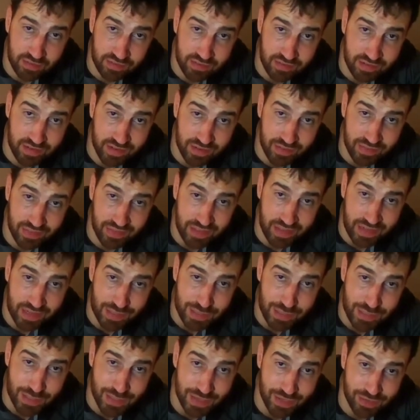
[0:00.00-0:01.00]
cut the
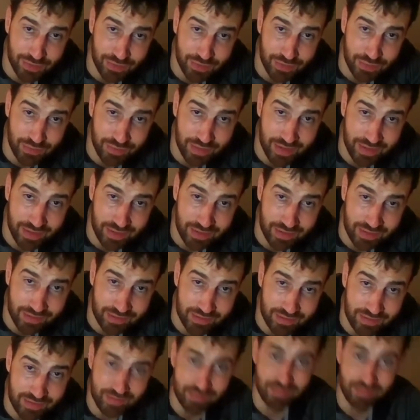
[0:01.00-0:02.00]
hashtag thread ends.